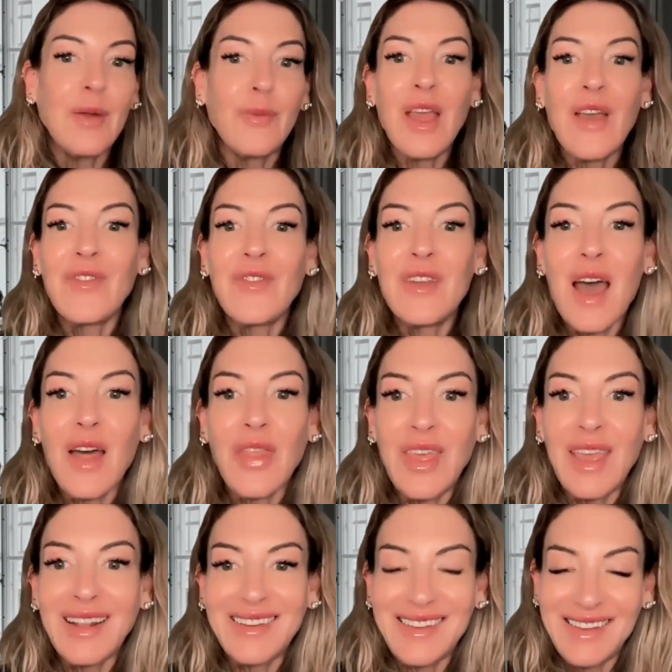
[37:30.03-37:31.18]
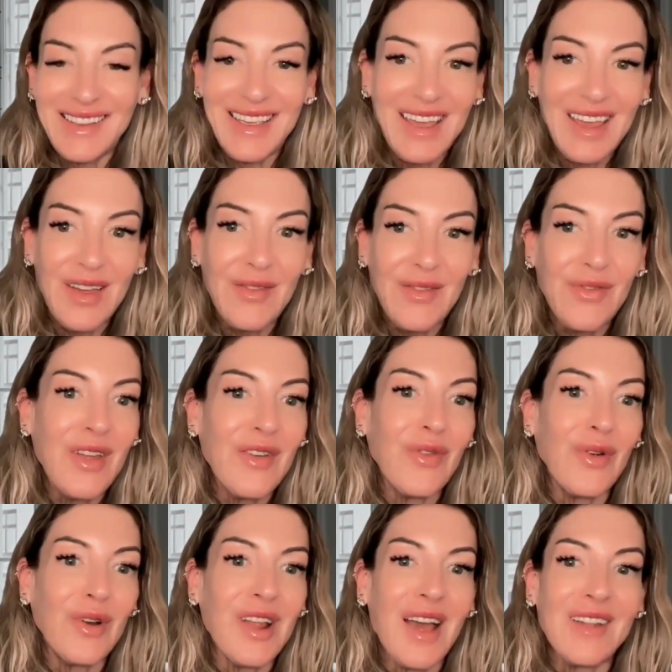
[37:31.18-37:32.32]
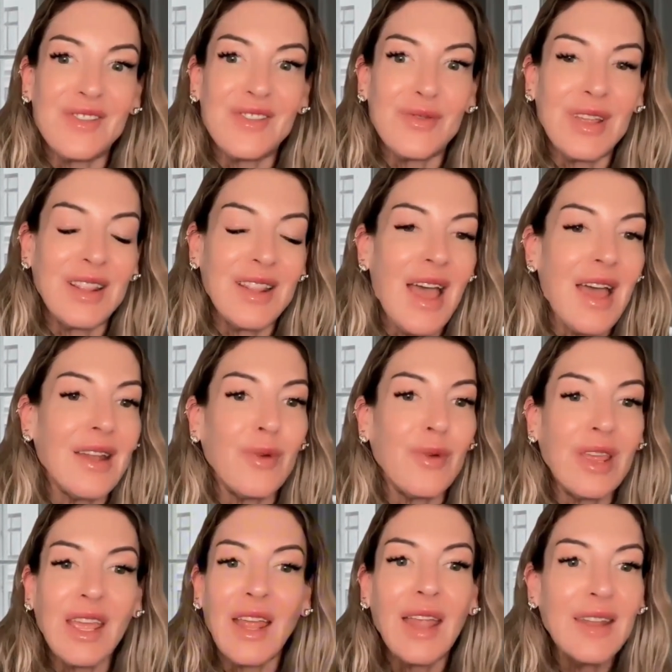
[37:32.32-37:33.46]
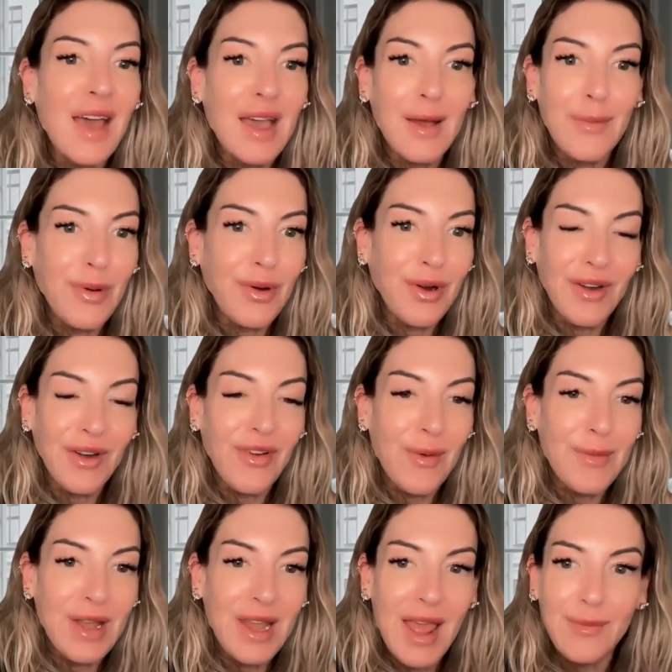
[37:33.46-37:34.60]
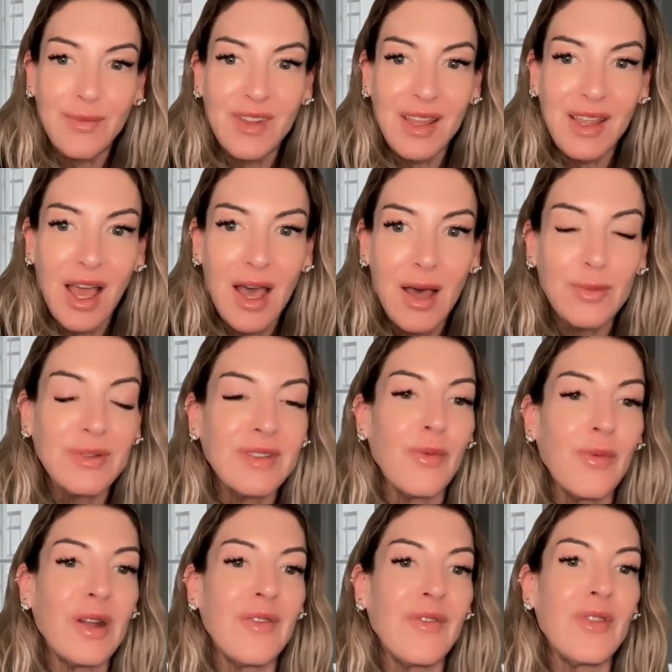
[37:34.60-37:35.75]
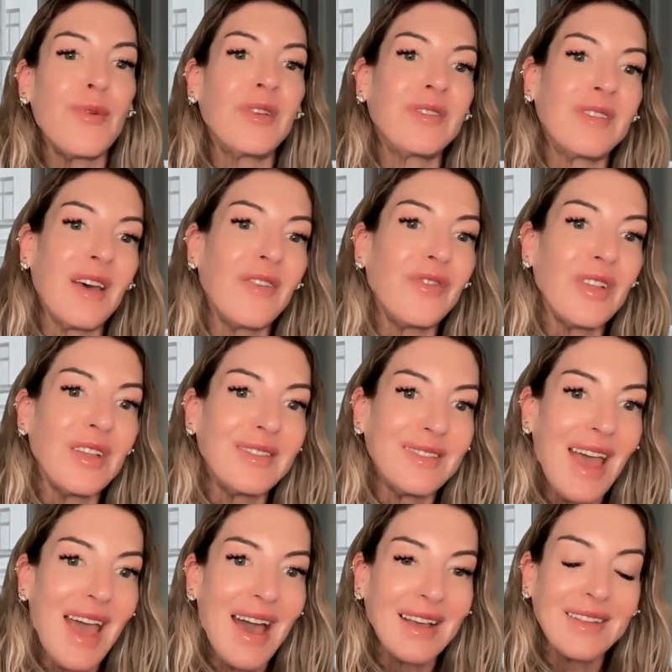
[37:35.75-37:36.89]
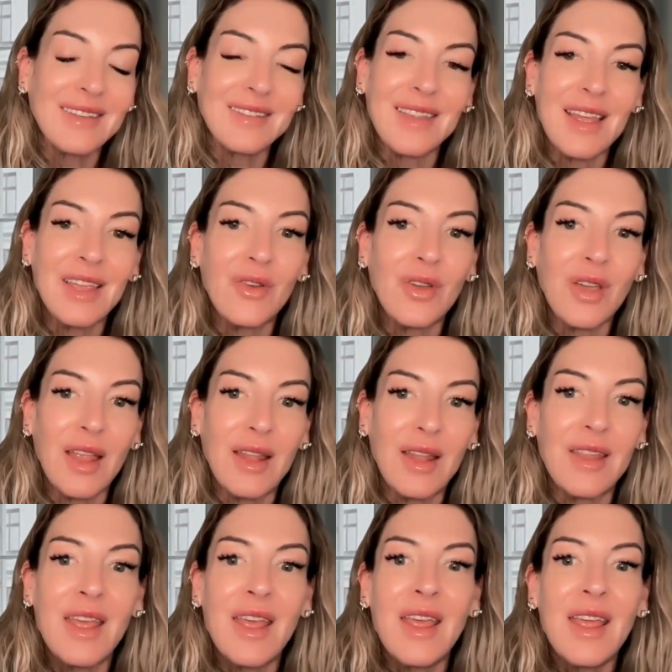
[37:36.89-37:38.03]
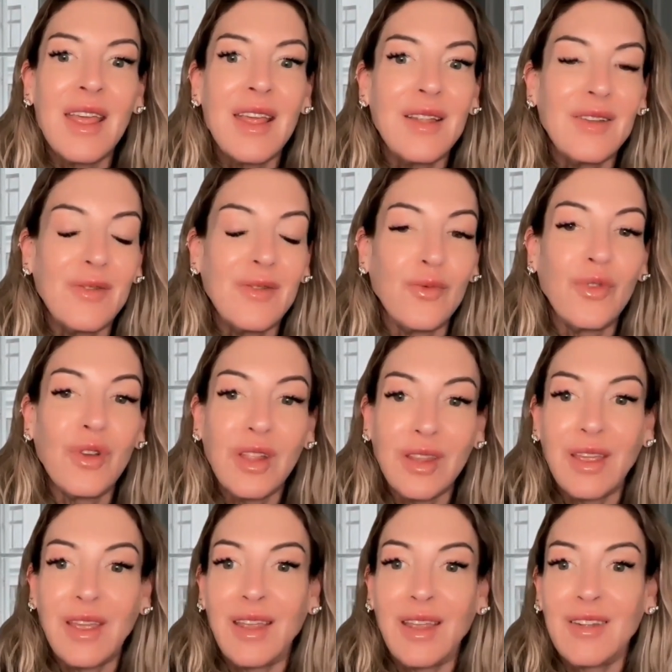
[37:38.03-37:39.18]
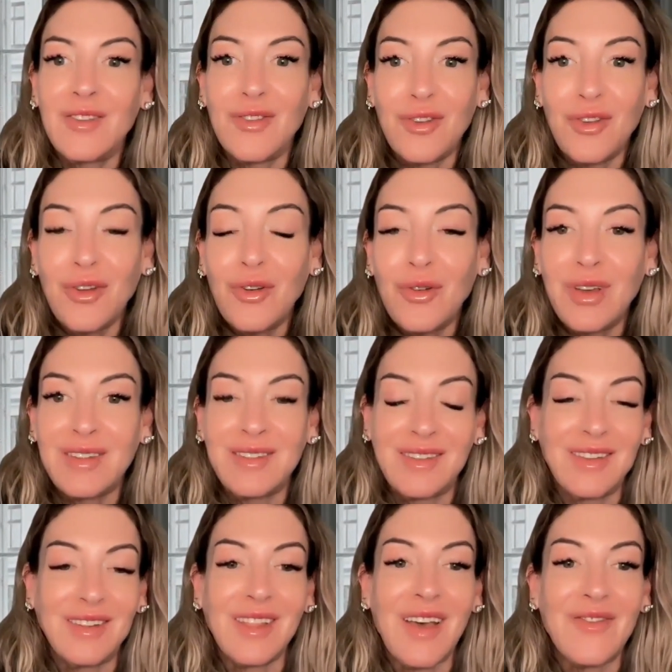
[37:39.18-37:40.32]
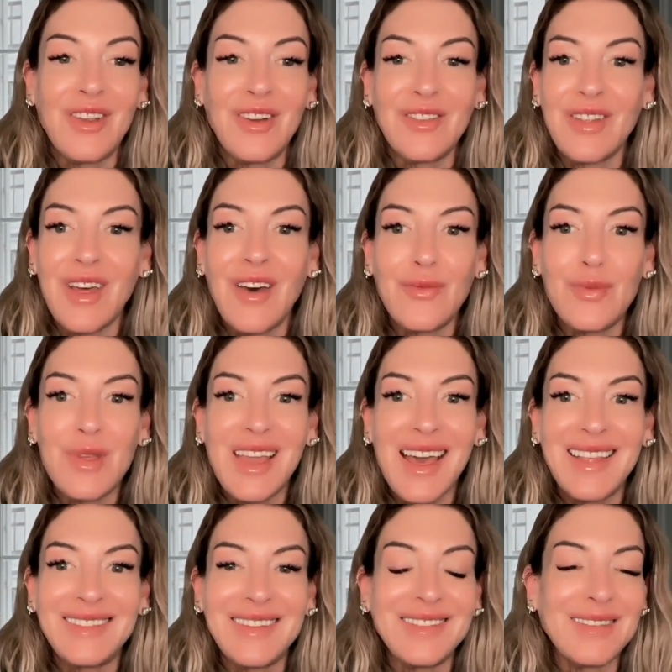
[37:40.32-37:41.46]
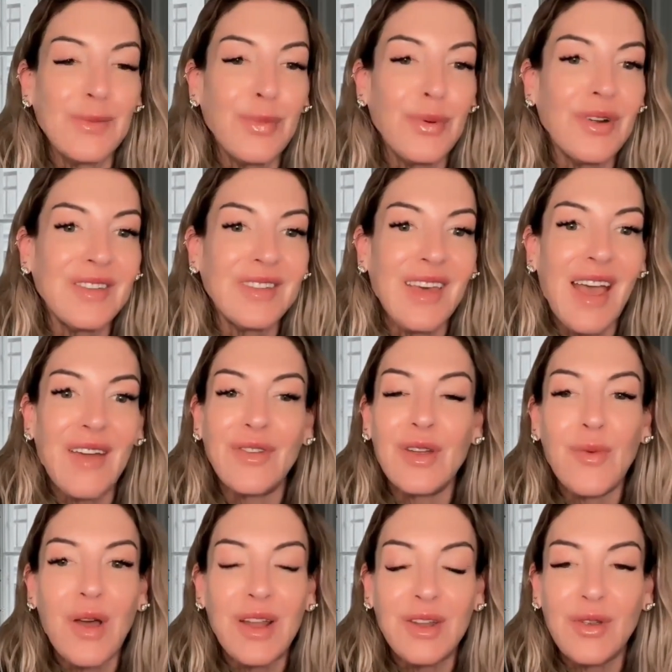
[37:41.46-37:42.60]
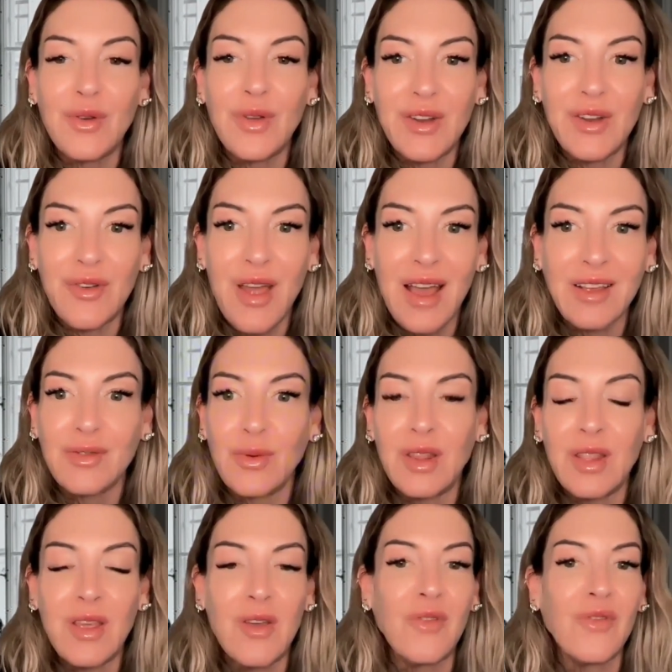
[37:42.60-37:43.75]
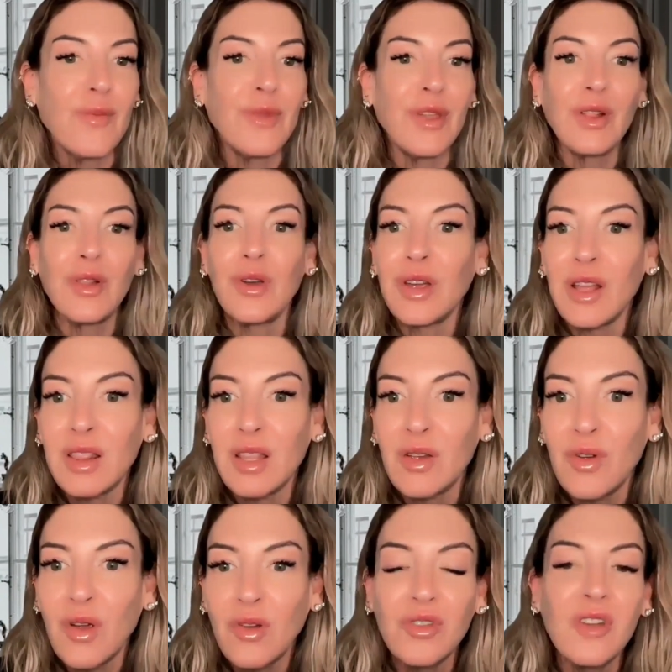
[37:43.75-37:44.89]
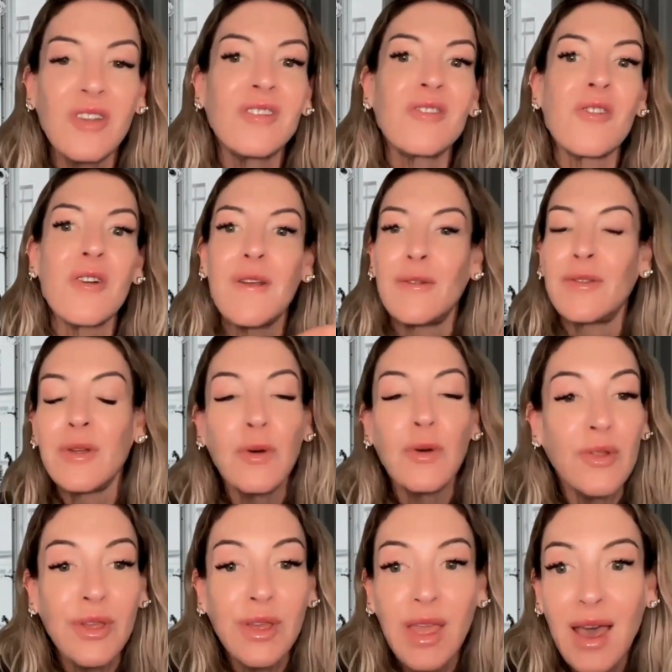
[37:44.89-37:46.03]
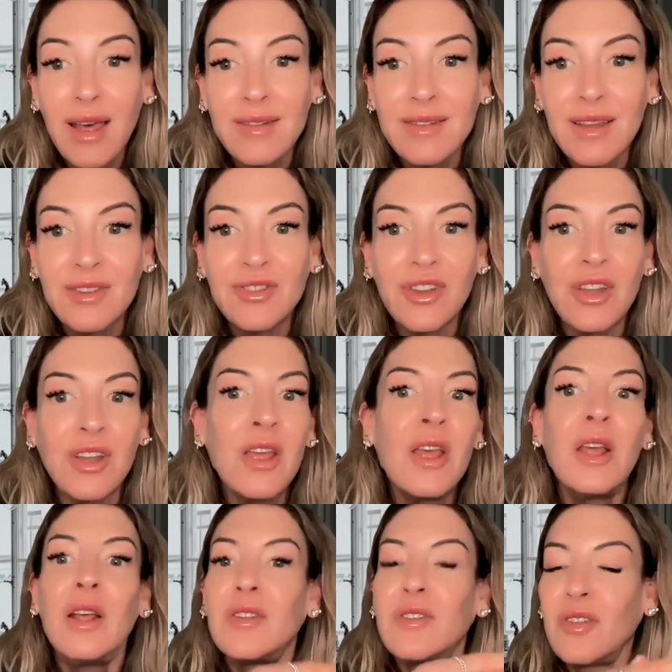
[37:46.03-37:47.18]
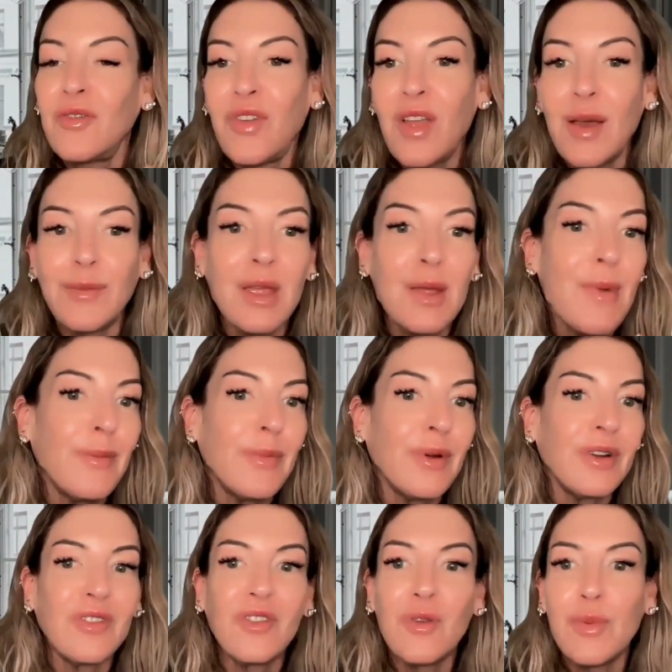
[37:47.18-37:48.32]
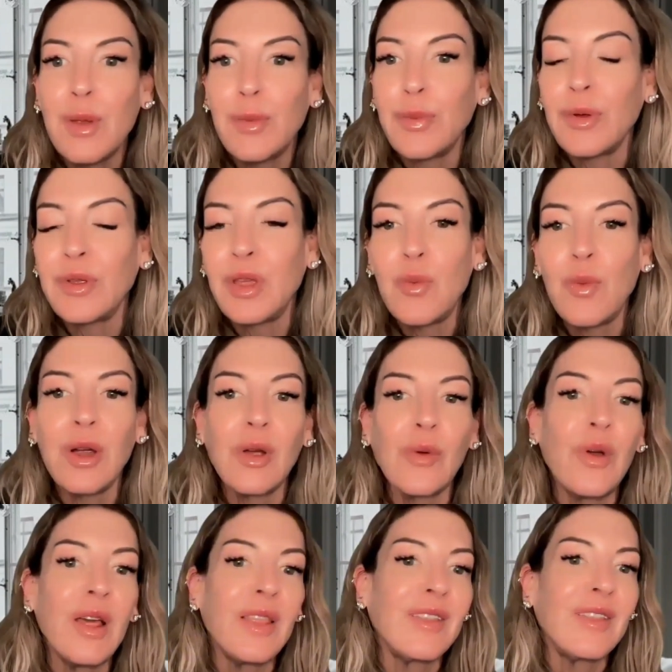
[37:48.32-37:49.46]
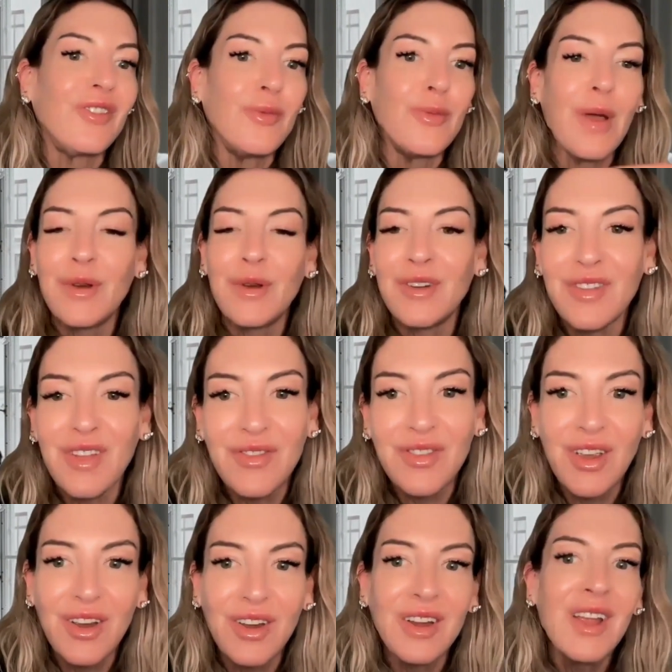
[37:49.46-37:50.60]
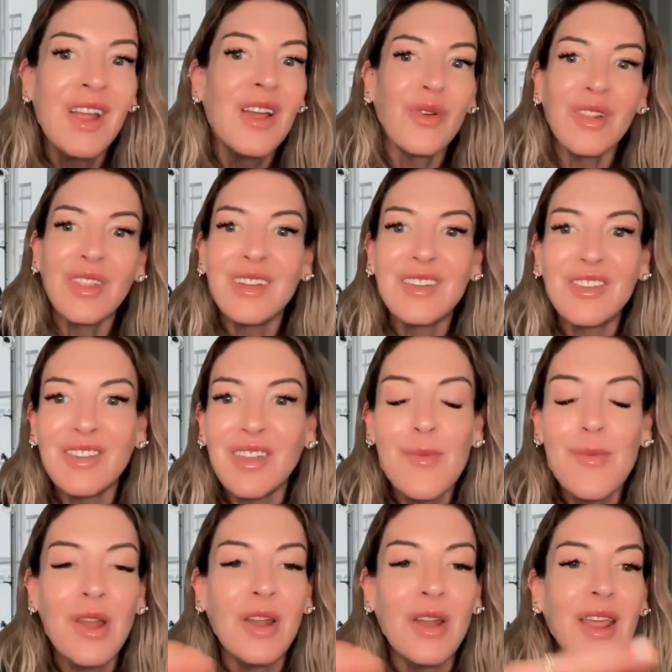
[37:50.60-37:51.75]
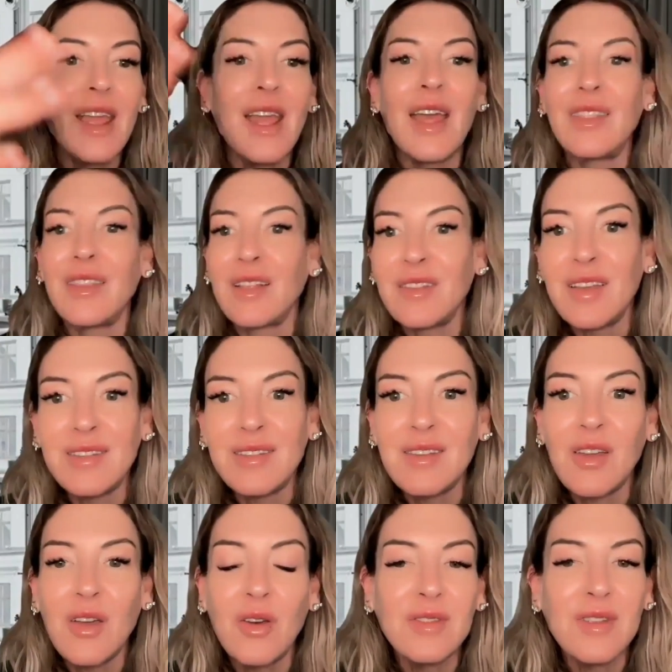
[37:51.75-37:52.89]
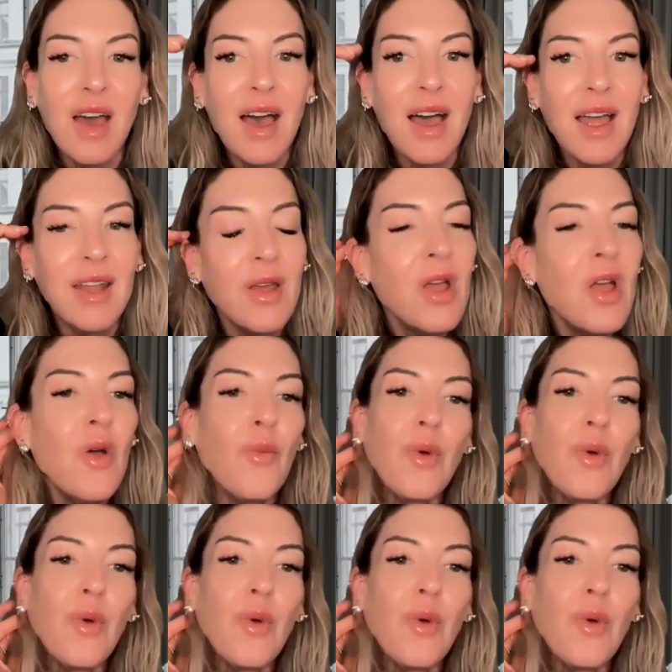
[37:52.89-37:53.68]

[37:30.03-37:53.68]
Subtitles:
And we have nothing to give if we're not doing that. We cannot pour from an empty cup. So, one of the most selfless acts that you can really do is to love yourself because it supports everyone who interacts with you, from the clerk at the grocery store or the gas station to family members to people you work with to members of your religious community, and the list goes on.